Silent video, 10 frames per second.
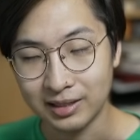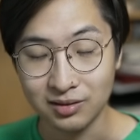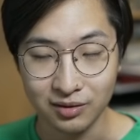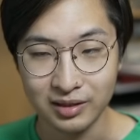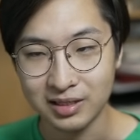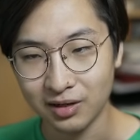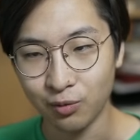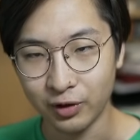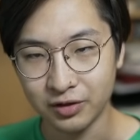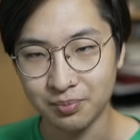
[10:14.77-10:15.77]
So it's in a
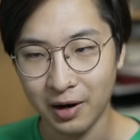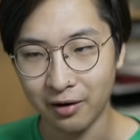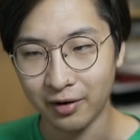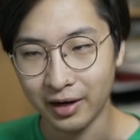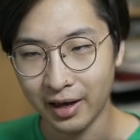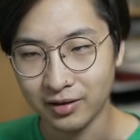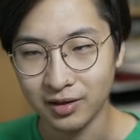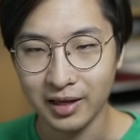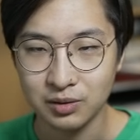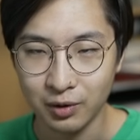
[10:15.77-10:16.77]
weird spot right now, so
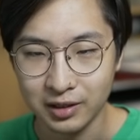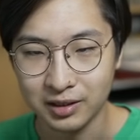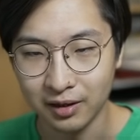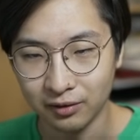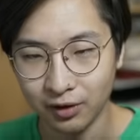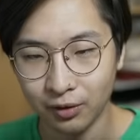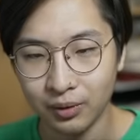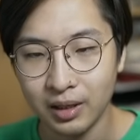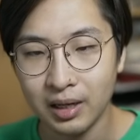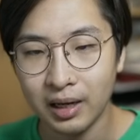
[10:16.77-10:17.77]
that's why it's kind of low.
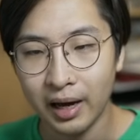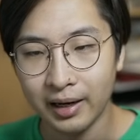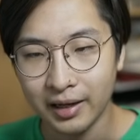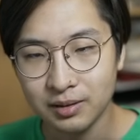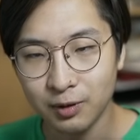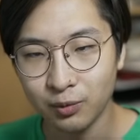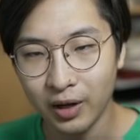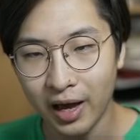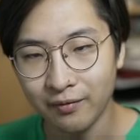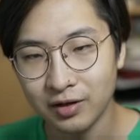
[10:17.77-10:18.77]
Next build we
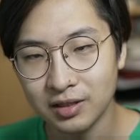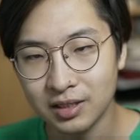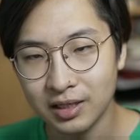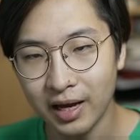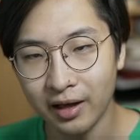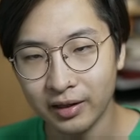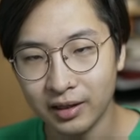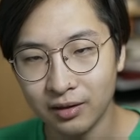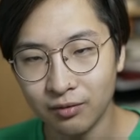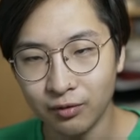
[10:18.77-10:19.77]
have is the
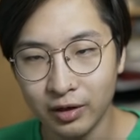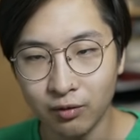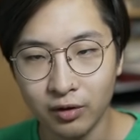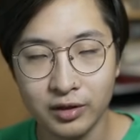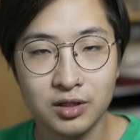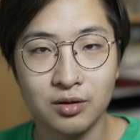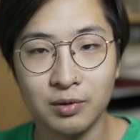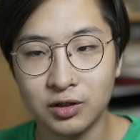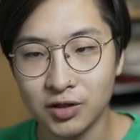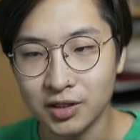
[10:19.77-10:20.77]
Hellion reroll. This could
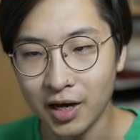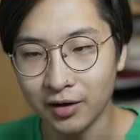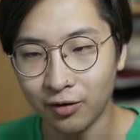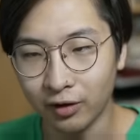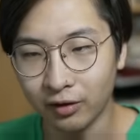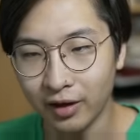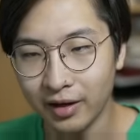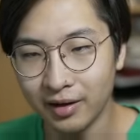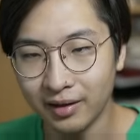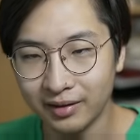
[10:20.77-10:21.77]
be Tristana or
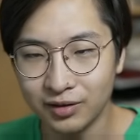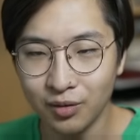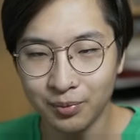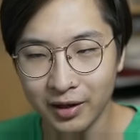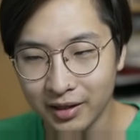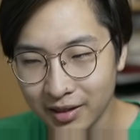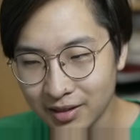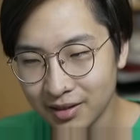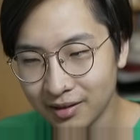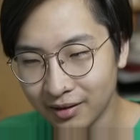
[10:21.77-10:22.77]
Kled. Don't play
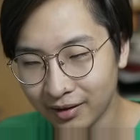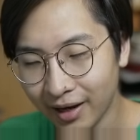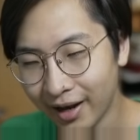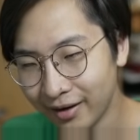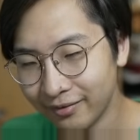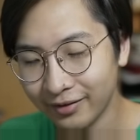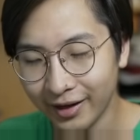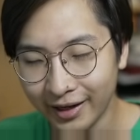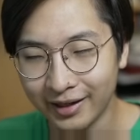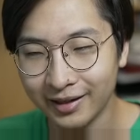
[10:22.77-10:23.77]
these. They're kind of
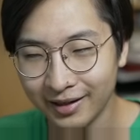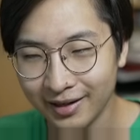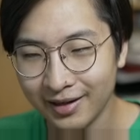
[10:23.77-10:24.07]
like,